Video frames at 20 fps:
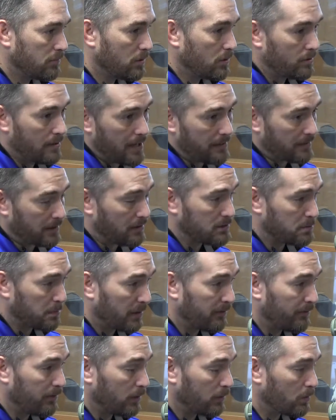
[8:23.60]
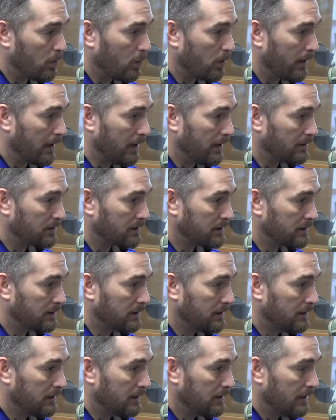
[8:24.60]
at the Springfield Courthouse.
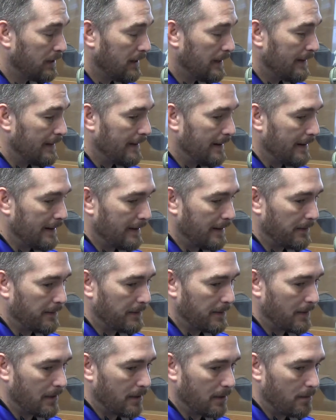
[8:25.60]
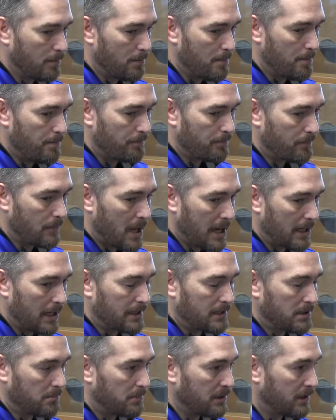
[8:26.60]
And I
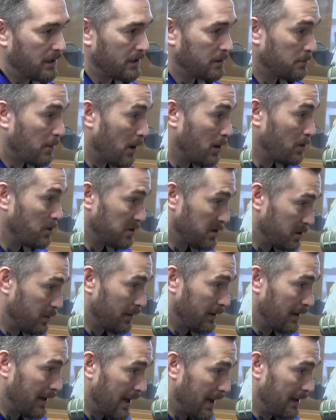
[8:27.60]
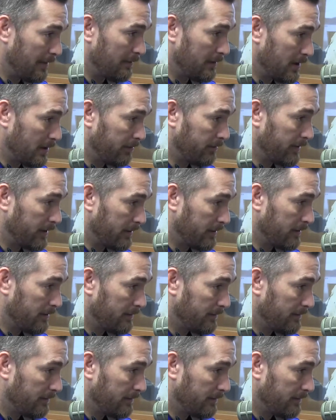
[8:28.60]
got to be exposed to a lot of different